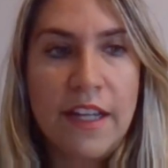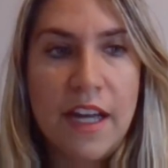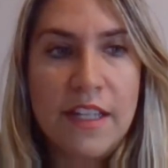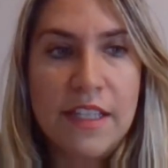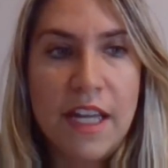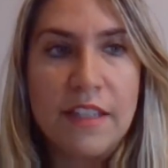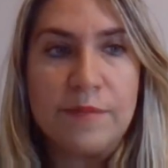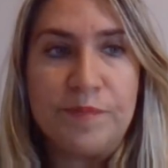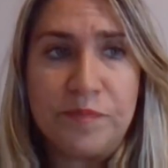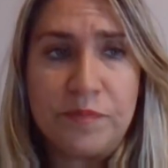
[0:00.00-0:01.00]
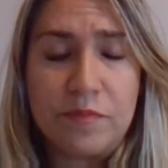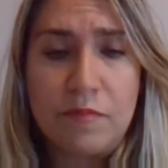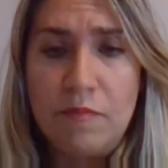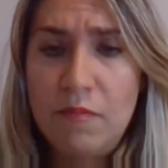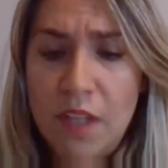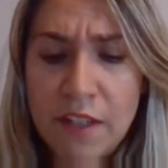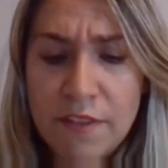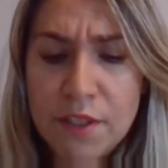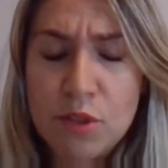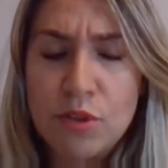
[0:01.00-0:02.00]
like I said,
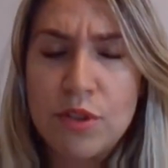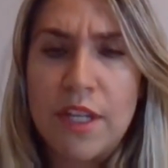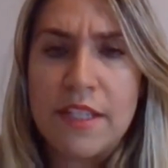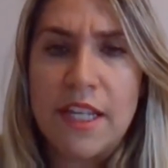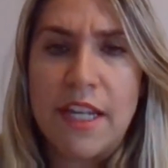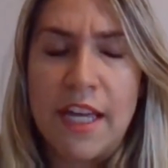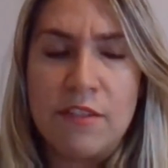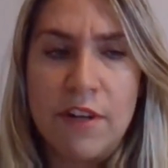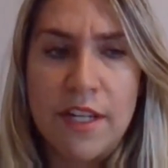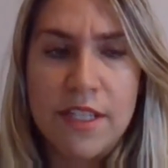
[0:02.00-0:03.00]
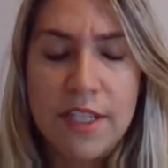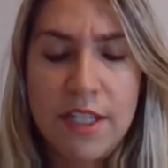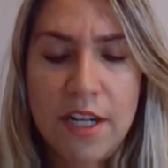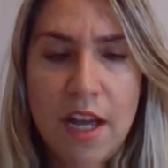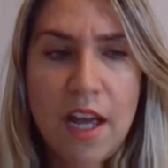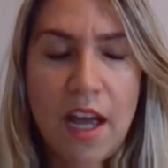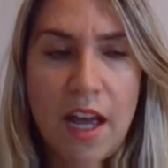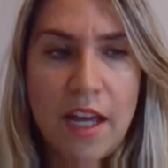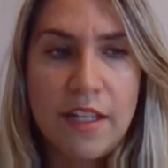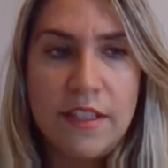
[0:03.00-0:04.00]
every student has an advisor,
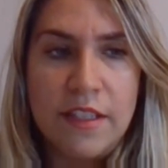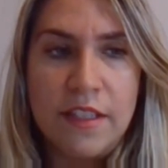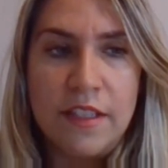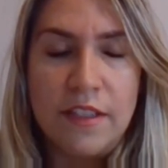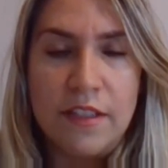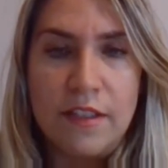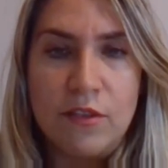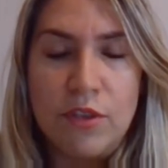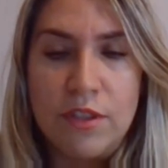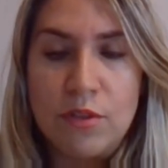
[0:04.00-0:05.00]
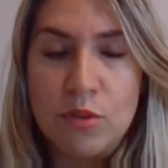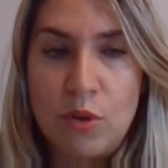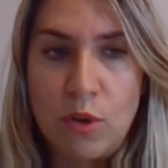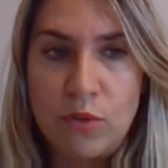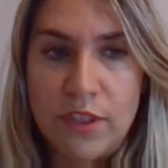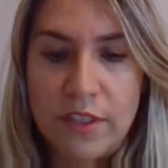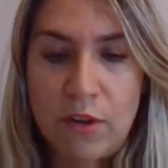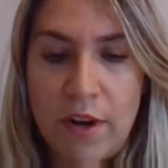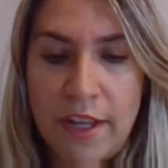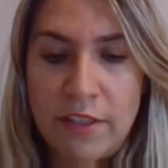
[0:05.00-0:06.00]
and you need to talk
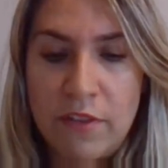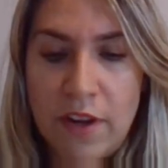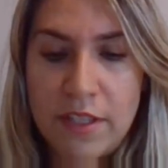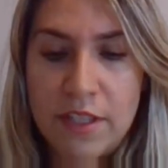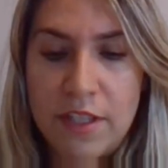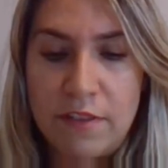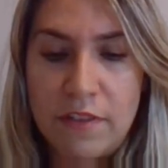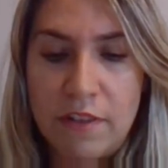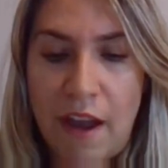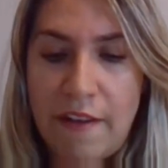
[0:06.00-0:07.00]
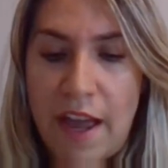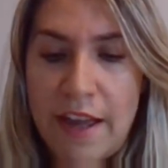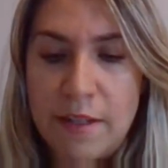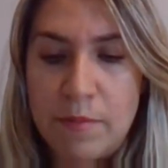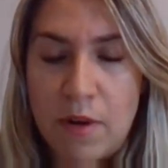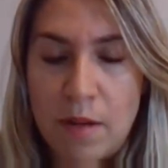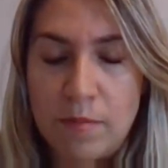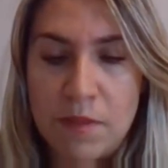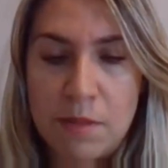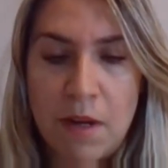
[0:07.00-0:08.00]
with your advisor if you have any
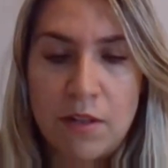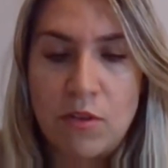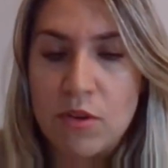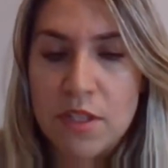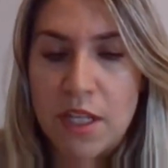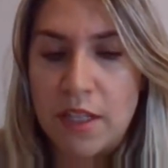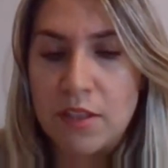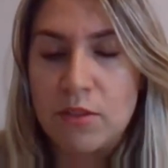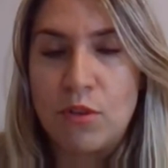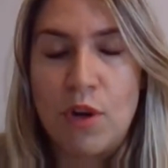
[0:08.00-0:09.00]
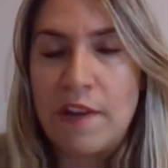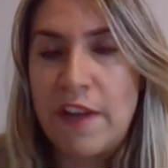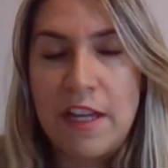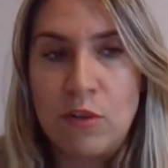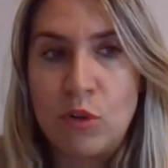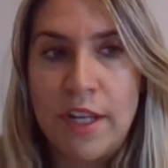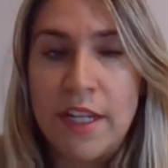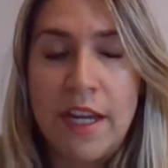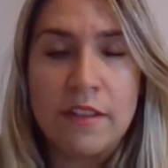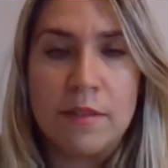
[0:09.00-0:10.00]
problems about course selection or
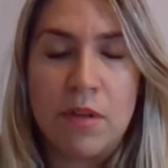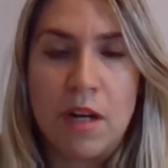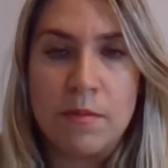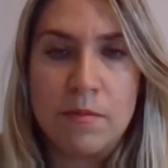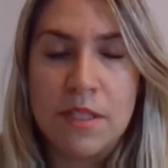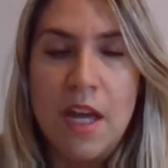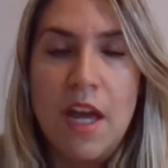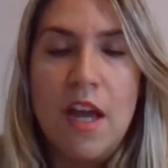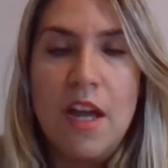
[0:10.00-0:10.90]
any other problems